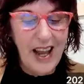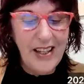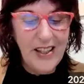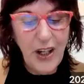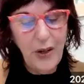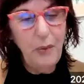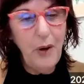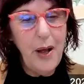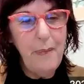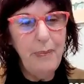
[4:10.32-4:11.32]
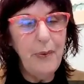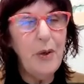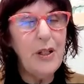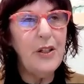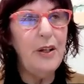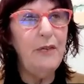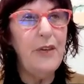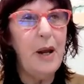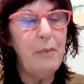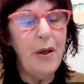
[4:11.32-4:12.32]
So what sort of
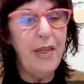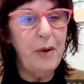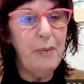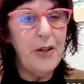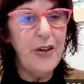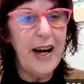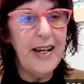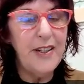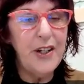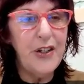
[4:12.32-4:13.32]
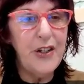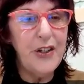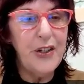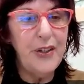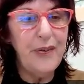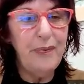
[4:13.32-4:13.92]
hypnotherapy training did you do?